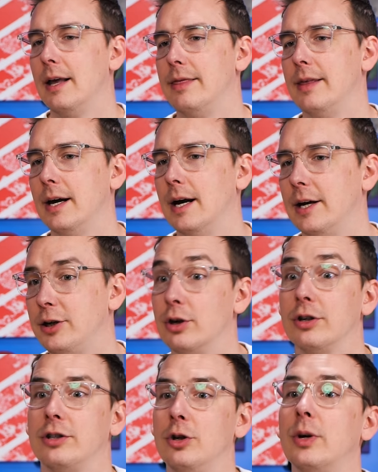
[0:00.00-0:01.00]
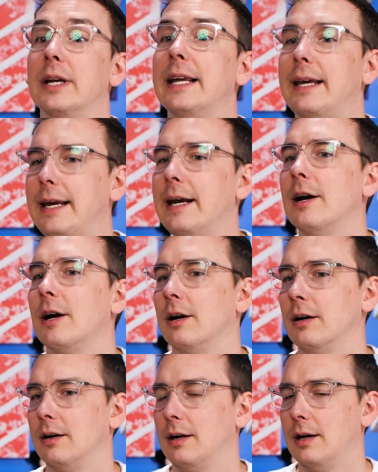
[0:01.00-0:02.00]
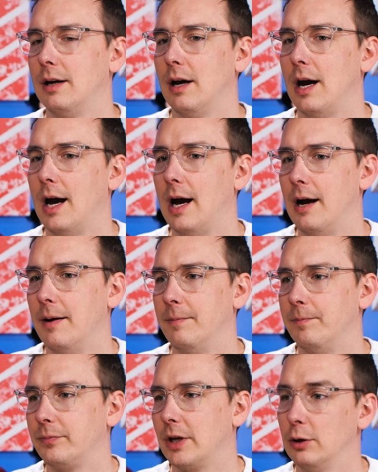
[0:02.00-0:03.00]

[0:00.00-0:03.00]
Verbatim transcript: the you're you can hear um,